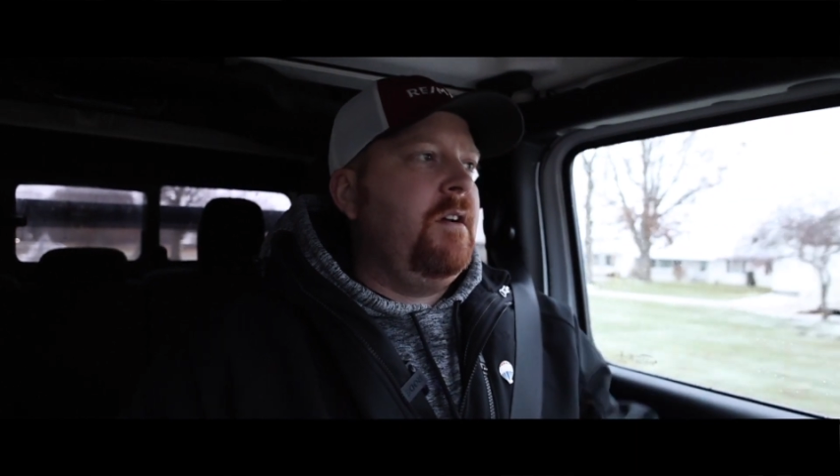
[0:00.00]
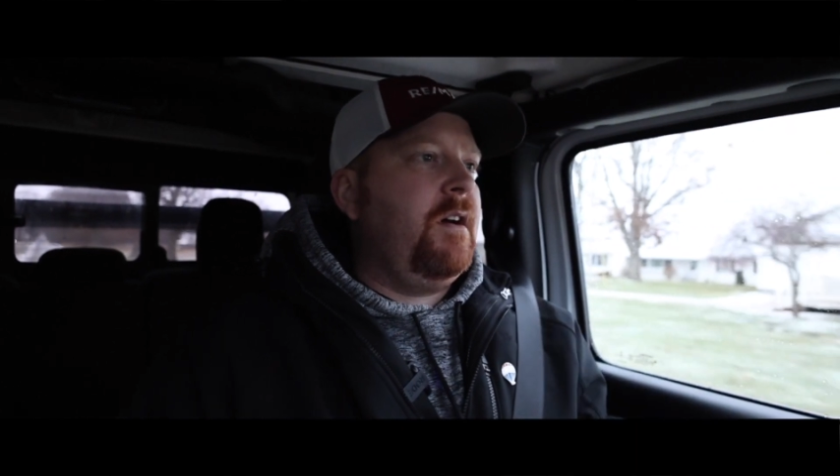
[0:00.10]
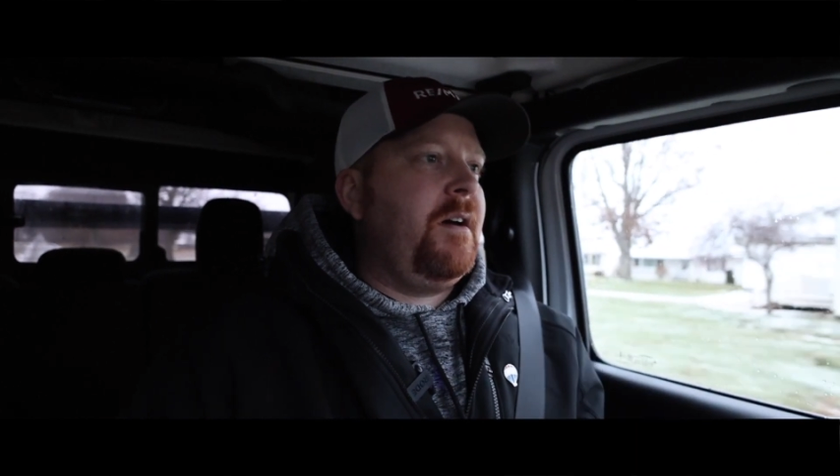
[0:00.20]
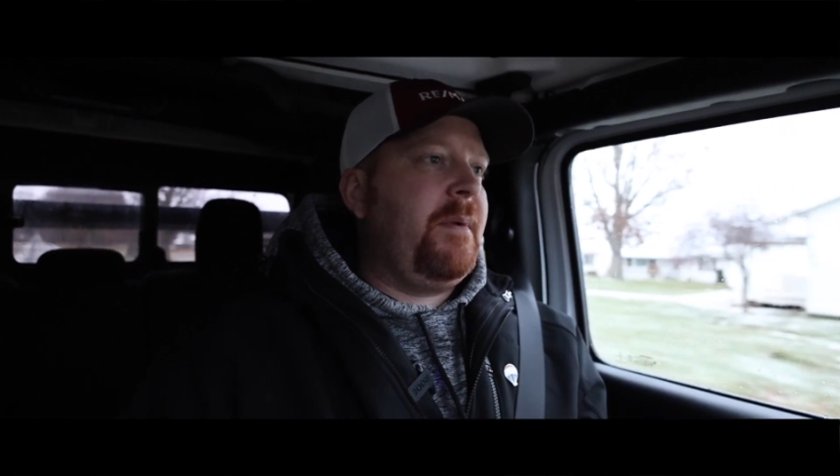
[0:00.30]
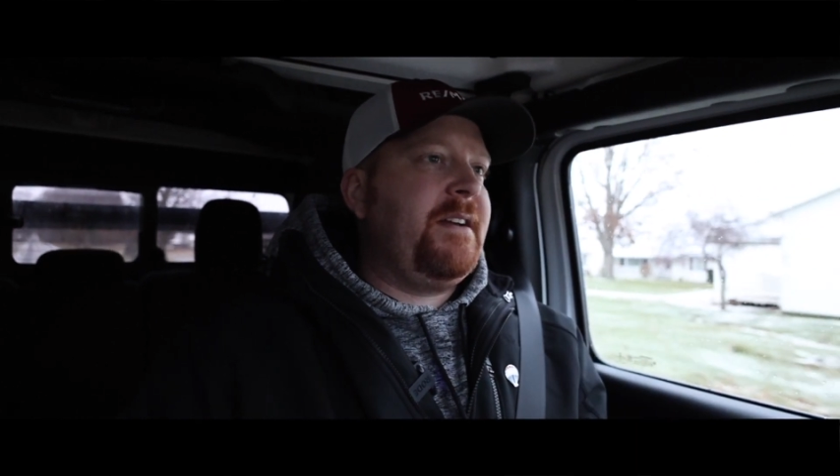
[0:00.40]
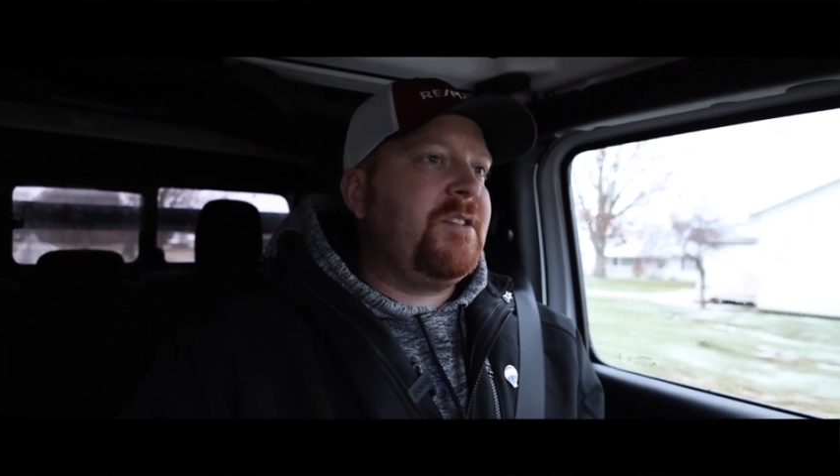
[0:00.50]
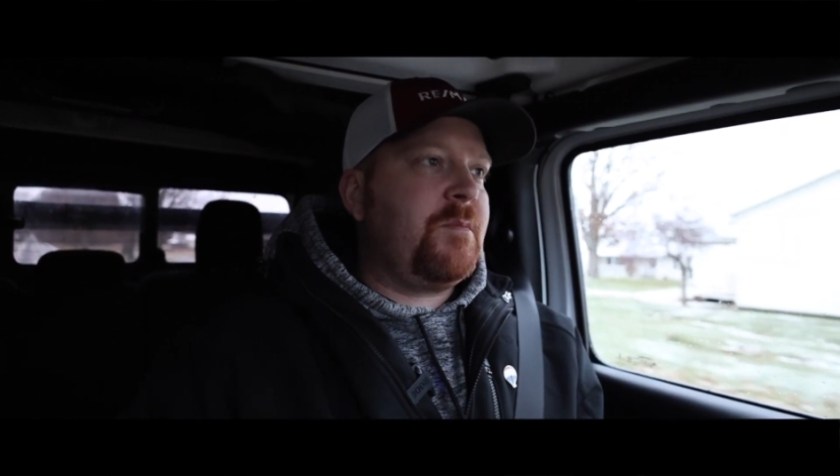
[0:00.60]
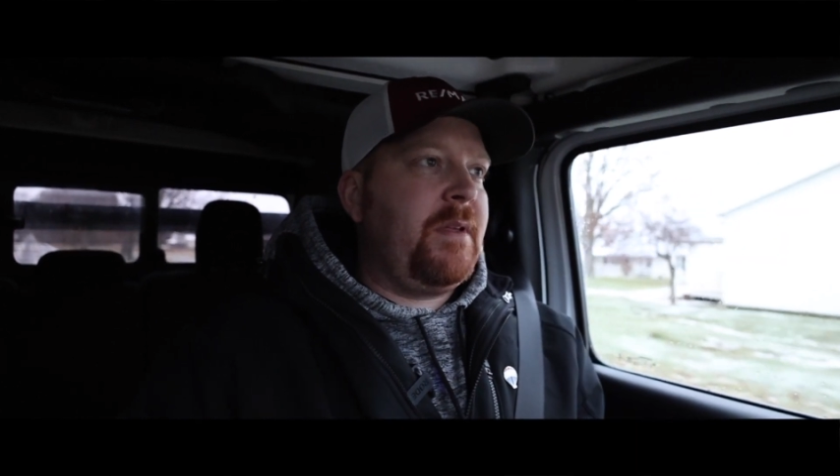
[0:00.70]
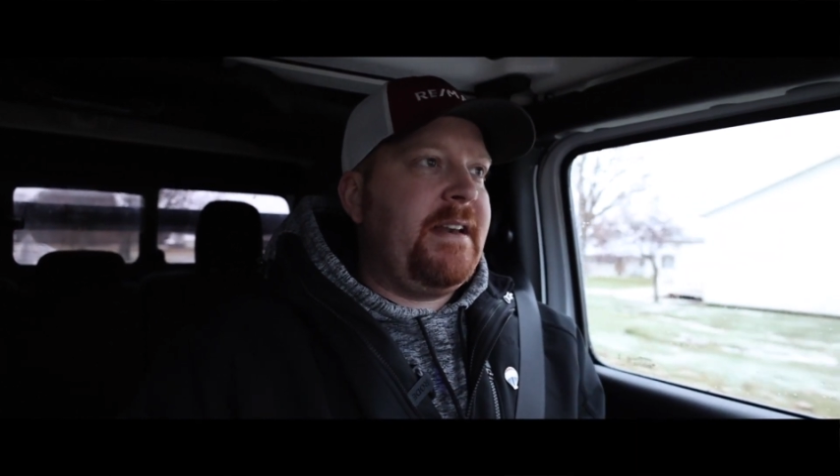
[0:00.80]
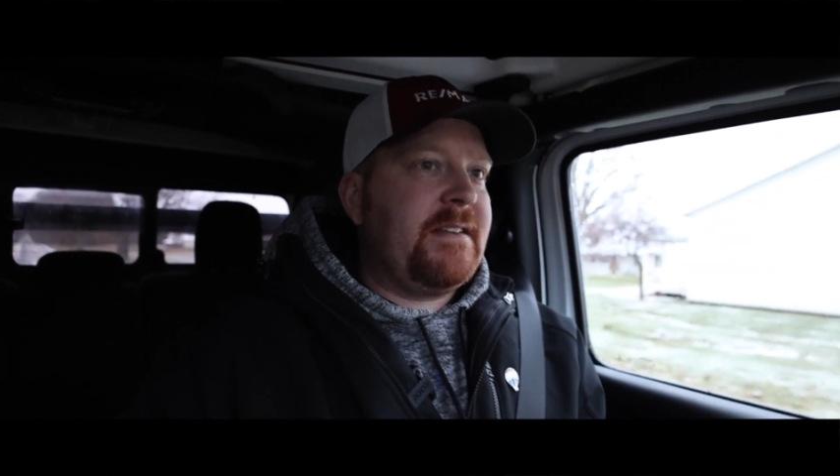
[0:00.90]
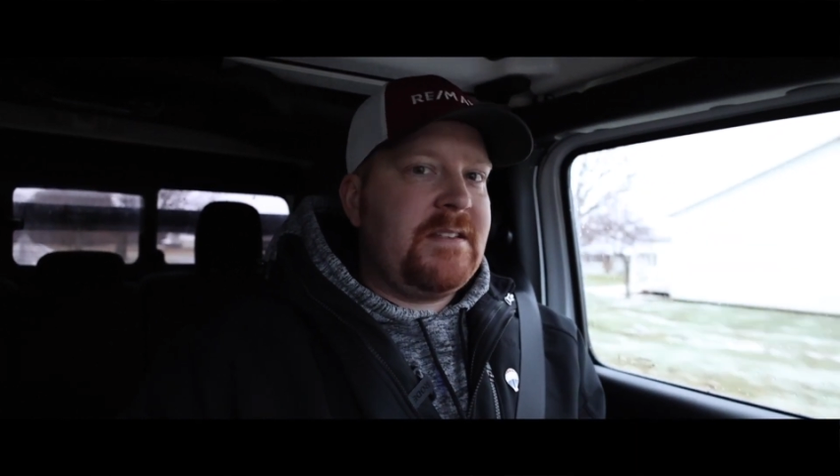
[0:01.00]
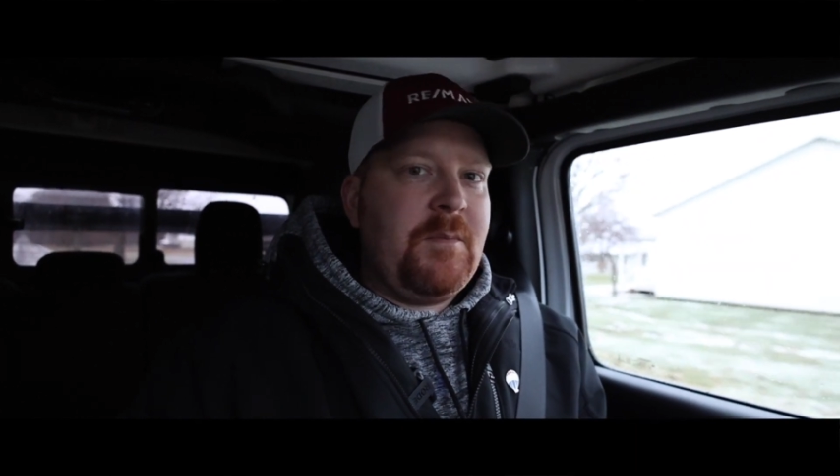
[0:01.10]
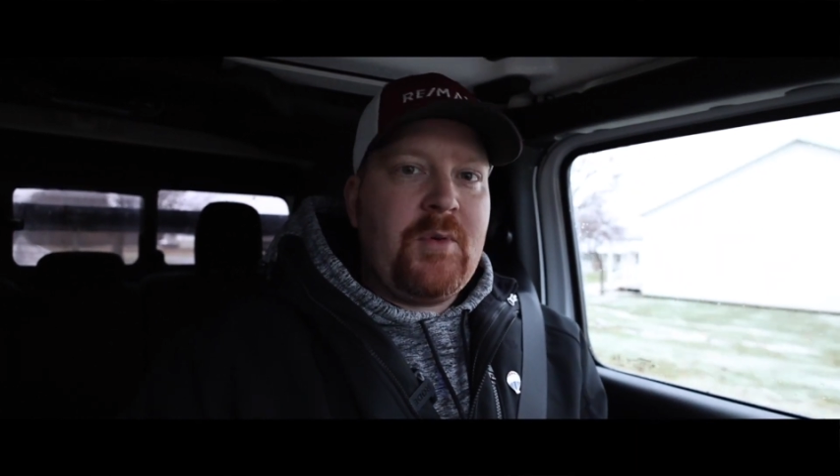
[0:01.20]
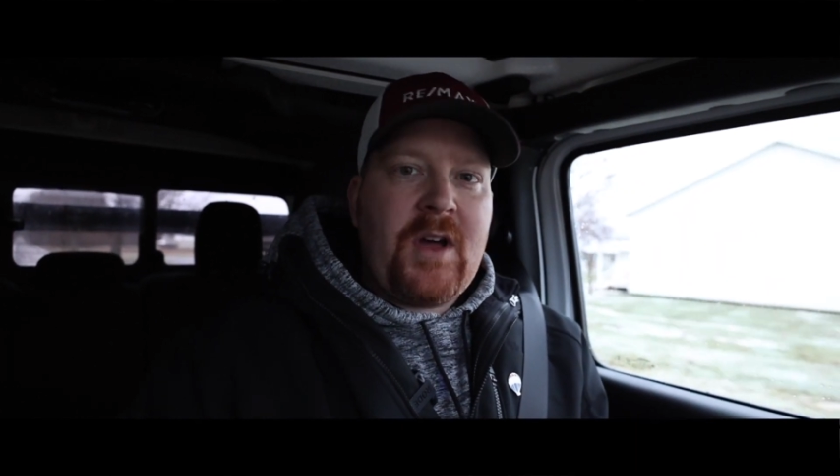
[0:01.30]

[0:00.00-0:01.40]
I just plain and simple